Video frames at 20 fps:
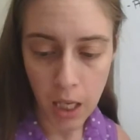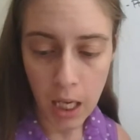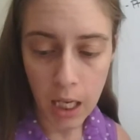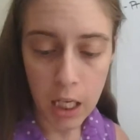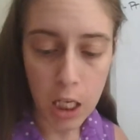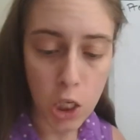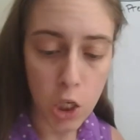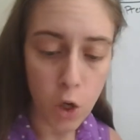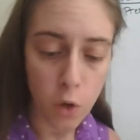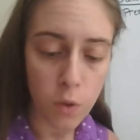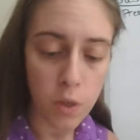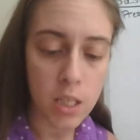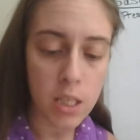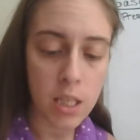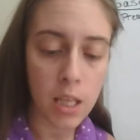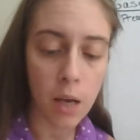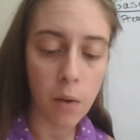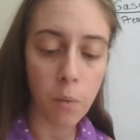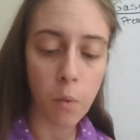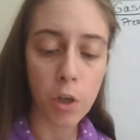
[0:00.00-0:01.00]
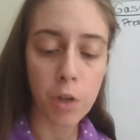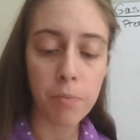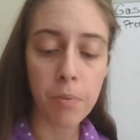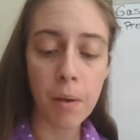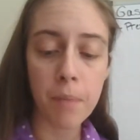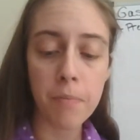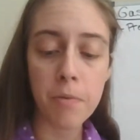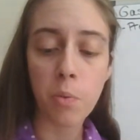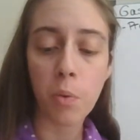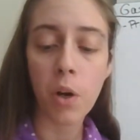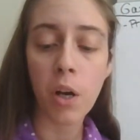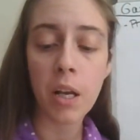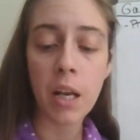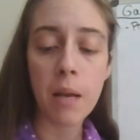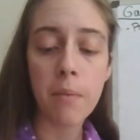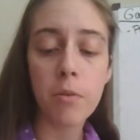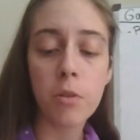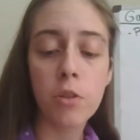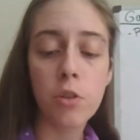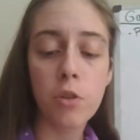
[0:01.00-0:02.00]
He noticed that water pumps were
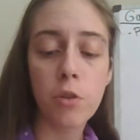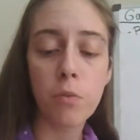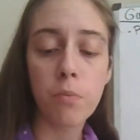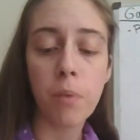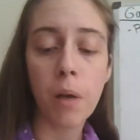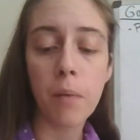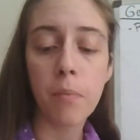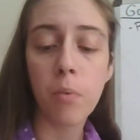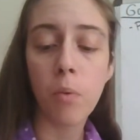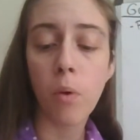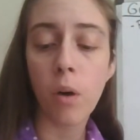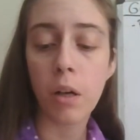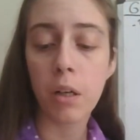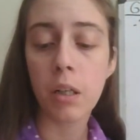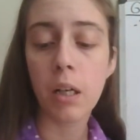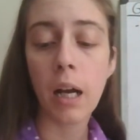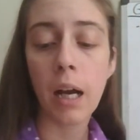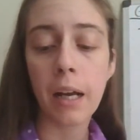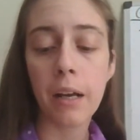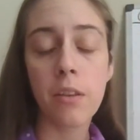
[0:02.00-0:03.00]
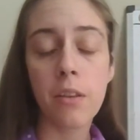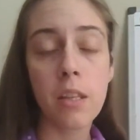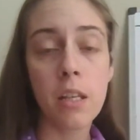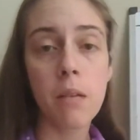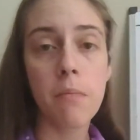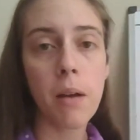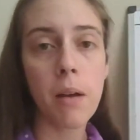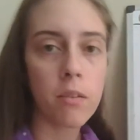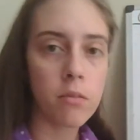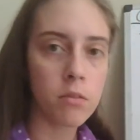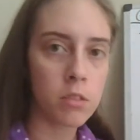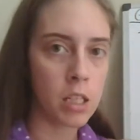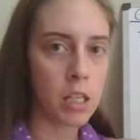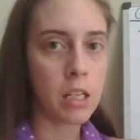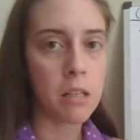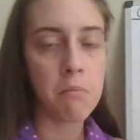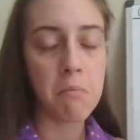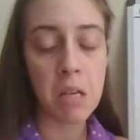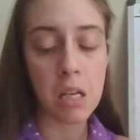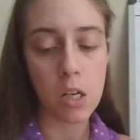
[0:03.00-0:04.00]
unable to pump water higher than about
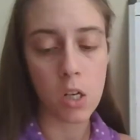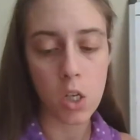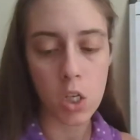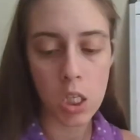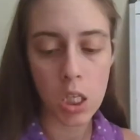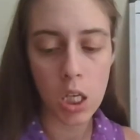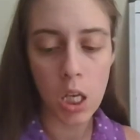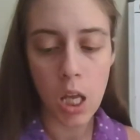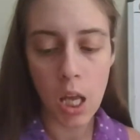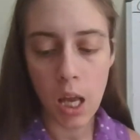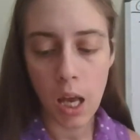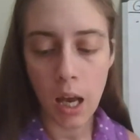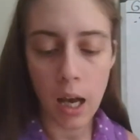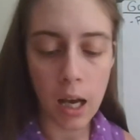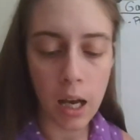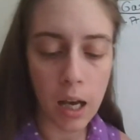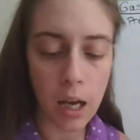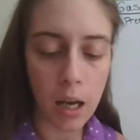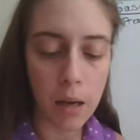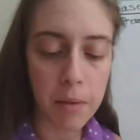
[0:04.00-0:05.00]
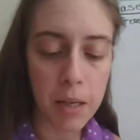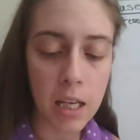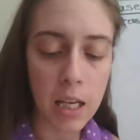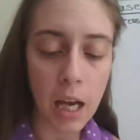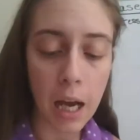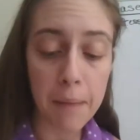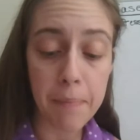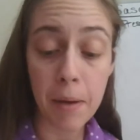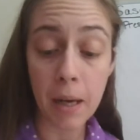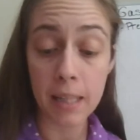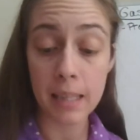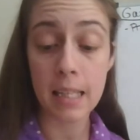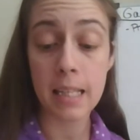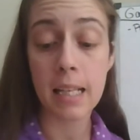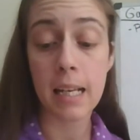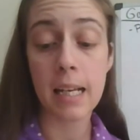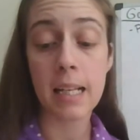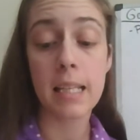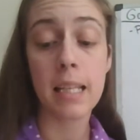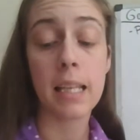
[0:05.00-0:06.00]
10 meters. He
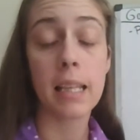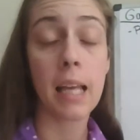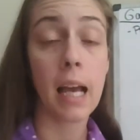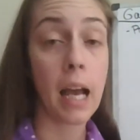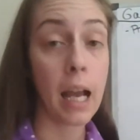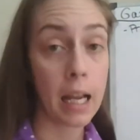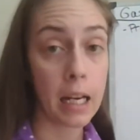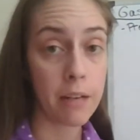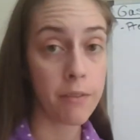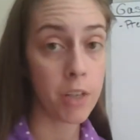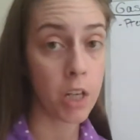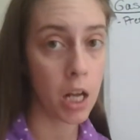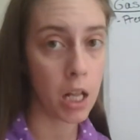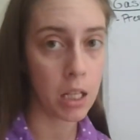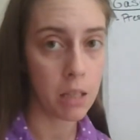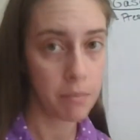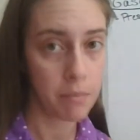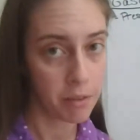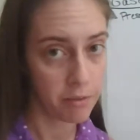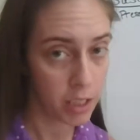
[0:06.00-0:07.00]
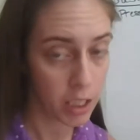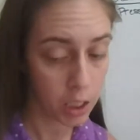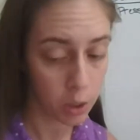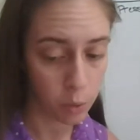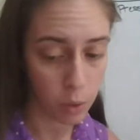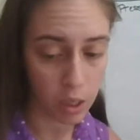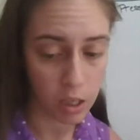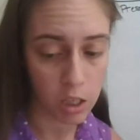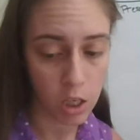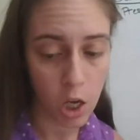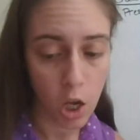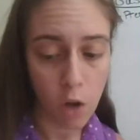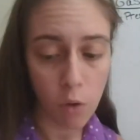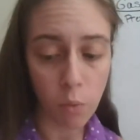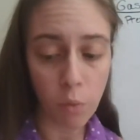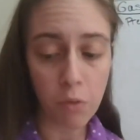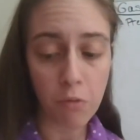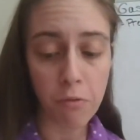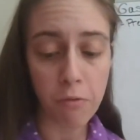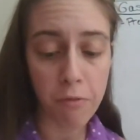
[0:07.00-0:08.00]
hypothesized that the height of a column of liquid
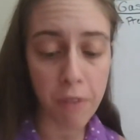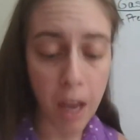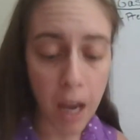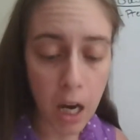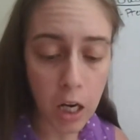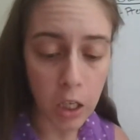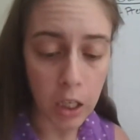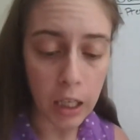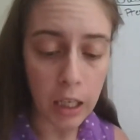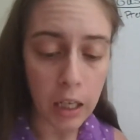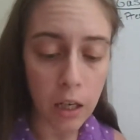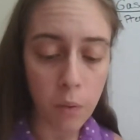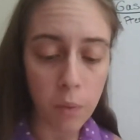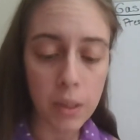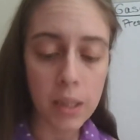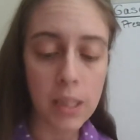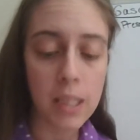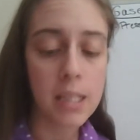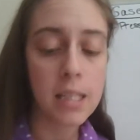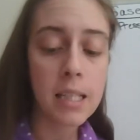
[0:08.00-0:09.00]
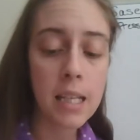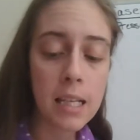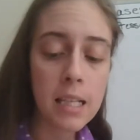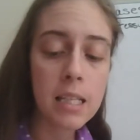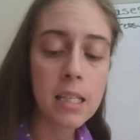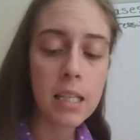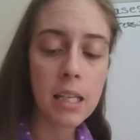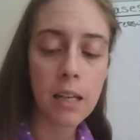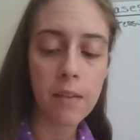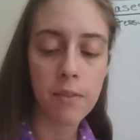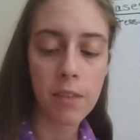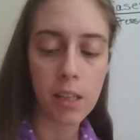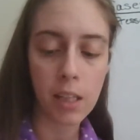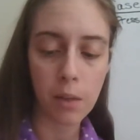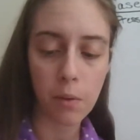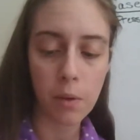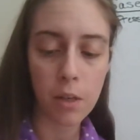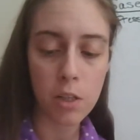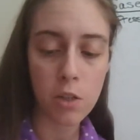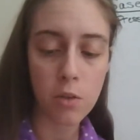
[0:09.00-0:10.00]
would vary with the density of the
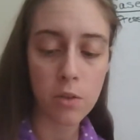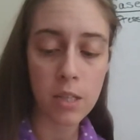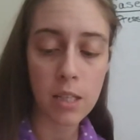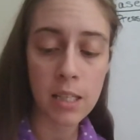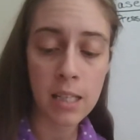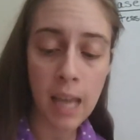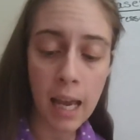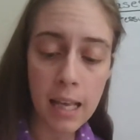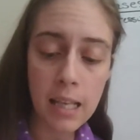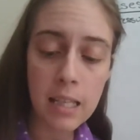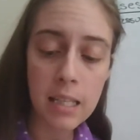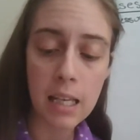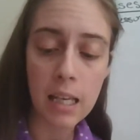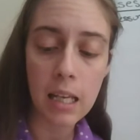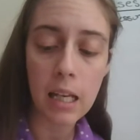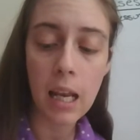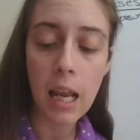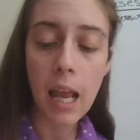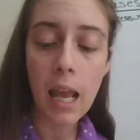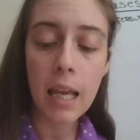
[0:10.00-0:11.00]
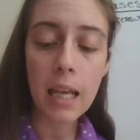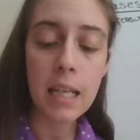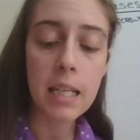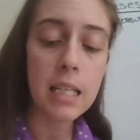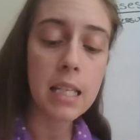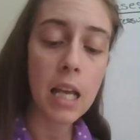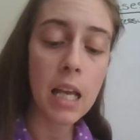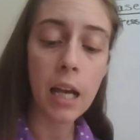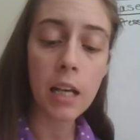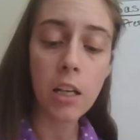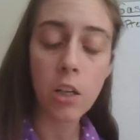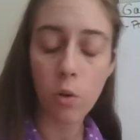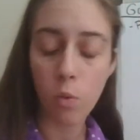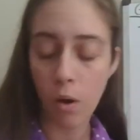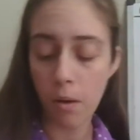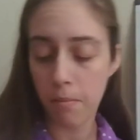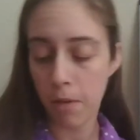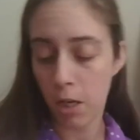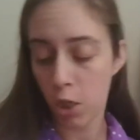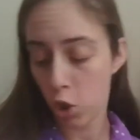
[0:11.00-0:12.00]
liquid. So to test it, he designed
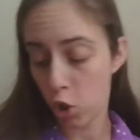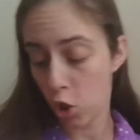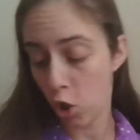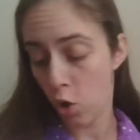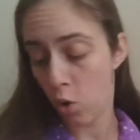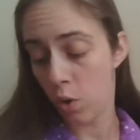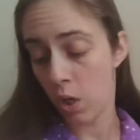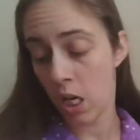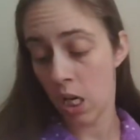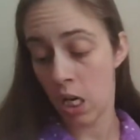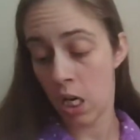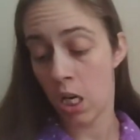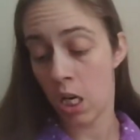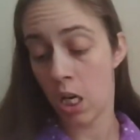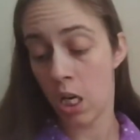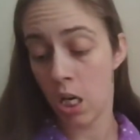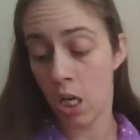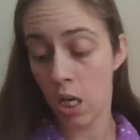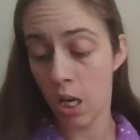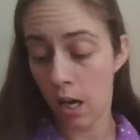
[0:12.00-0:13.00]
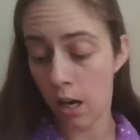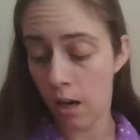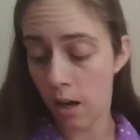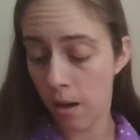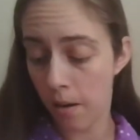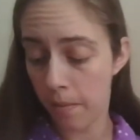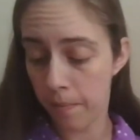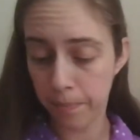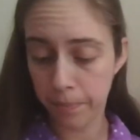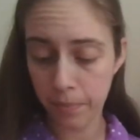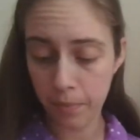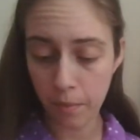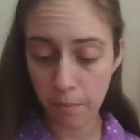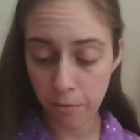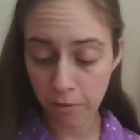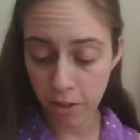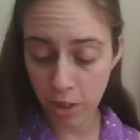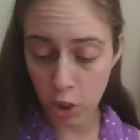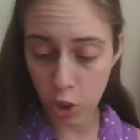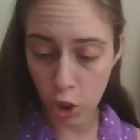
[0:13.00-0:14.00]
equipment shown in
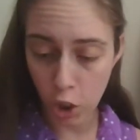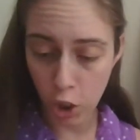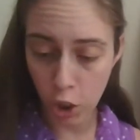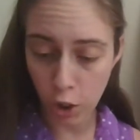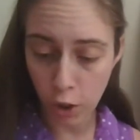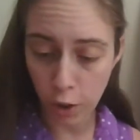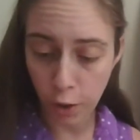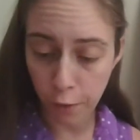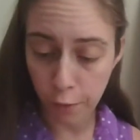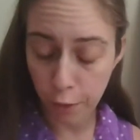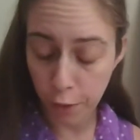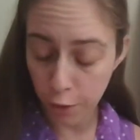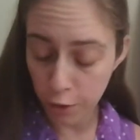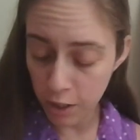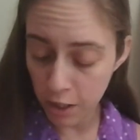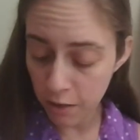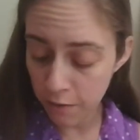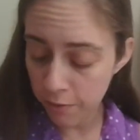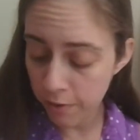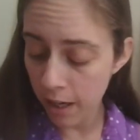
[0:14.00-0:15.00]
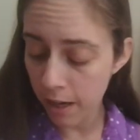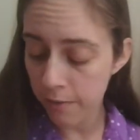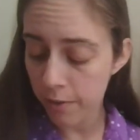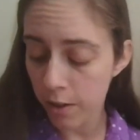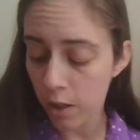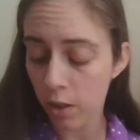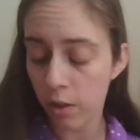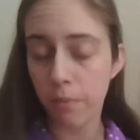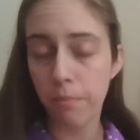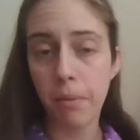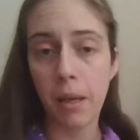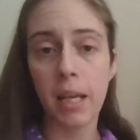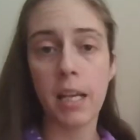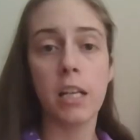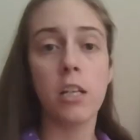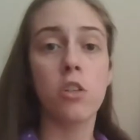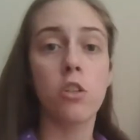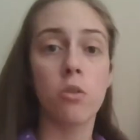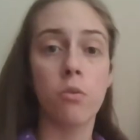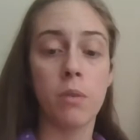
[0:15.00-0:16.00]
figure 13.5 on
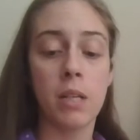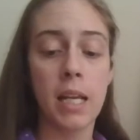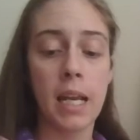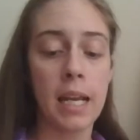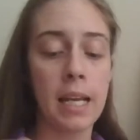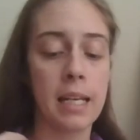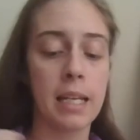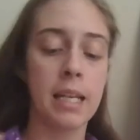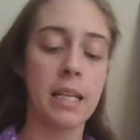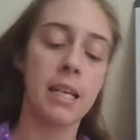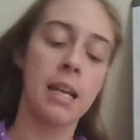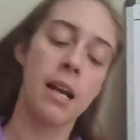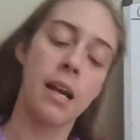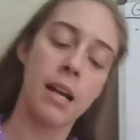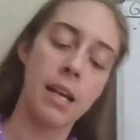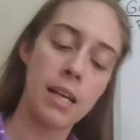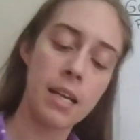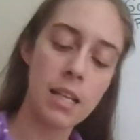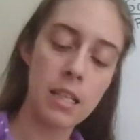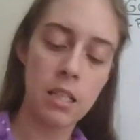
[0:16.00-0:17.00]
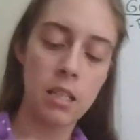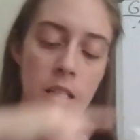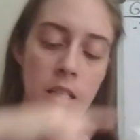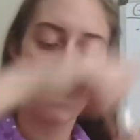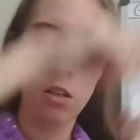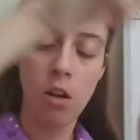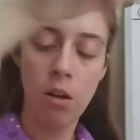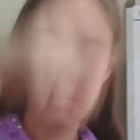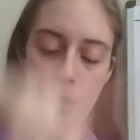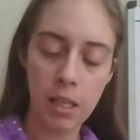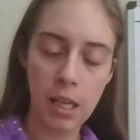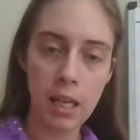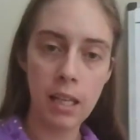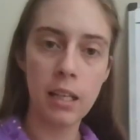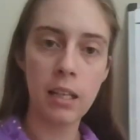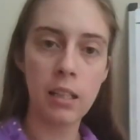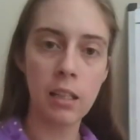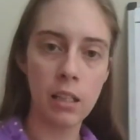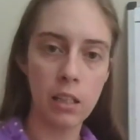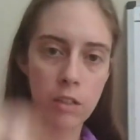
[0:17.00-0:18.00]
page 389. It's this
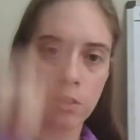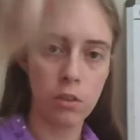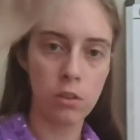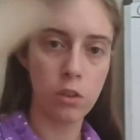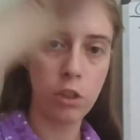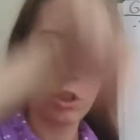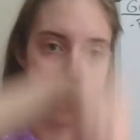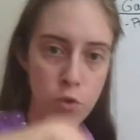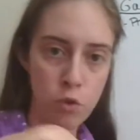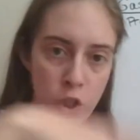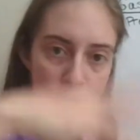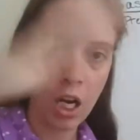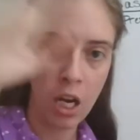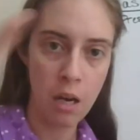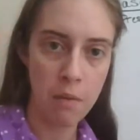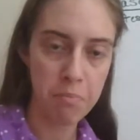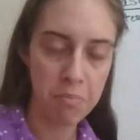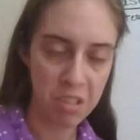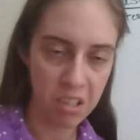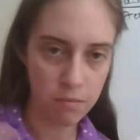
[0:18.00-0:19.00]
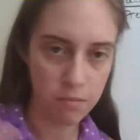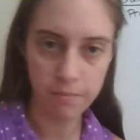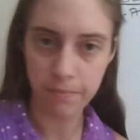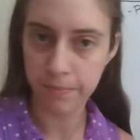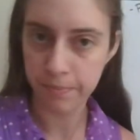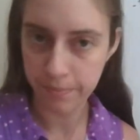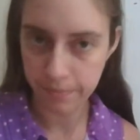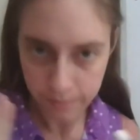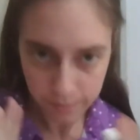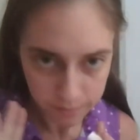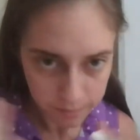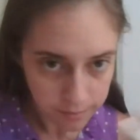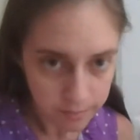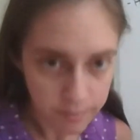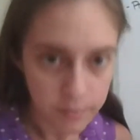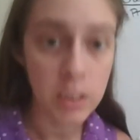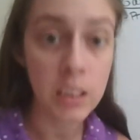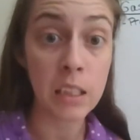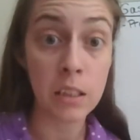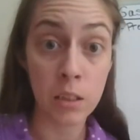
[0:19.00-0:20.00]
complicated little U-shaped
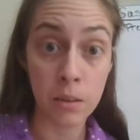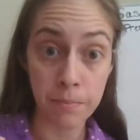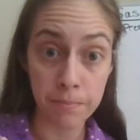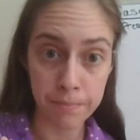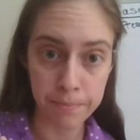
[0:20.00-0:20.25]
system.